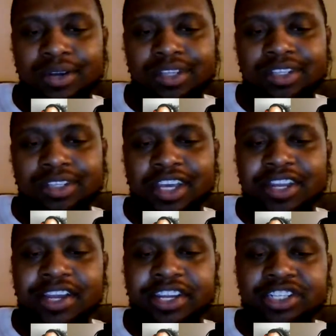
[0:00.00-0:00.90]
He's getting
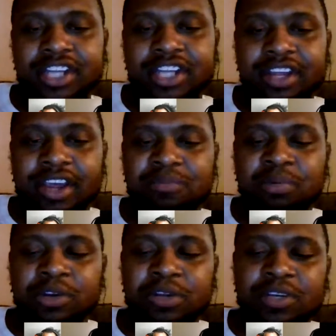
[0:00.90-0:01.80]
injured
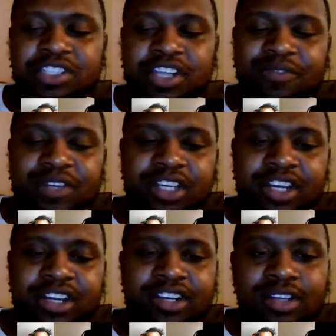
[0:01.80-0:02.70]
pretty much every year.